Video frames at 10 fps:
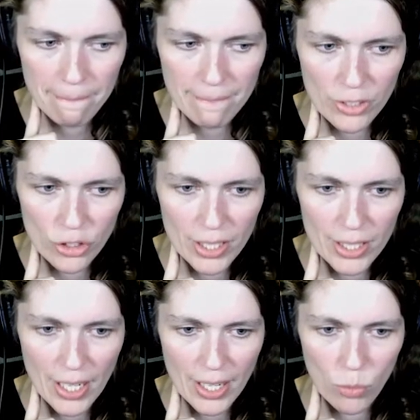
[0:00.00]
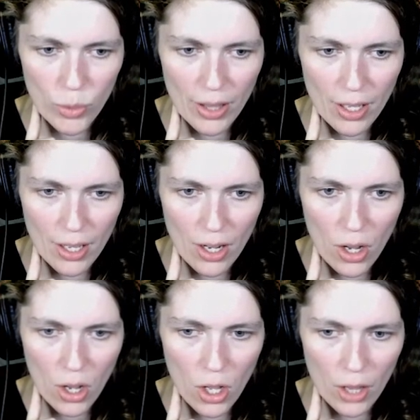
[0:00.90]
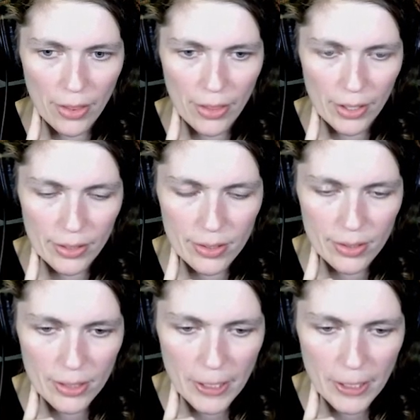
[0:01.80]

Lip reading: And just attack with all the things.